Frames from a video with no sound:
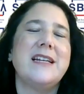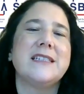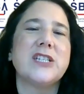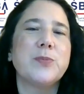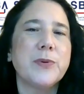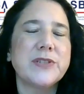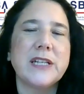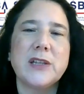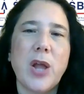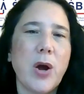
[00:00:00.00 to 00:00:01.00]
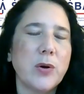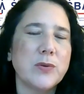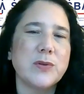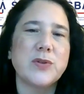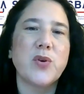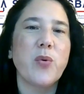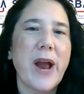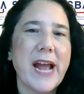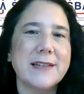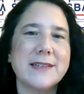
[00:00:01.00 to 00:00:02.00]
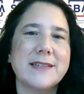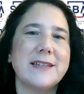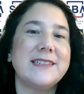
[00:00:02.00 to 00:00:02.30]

dispersing loans, grants,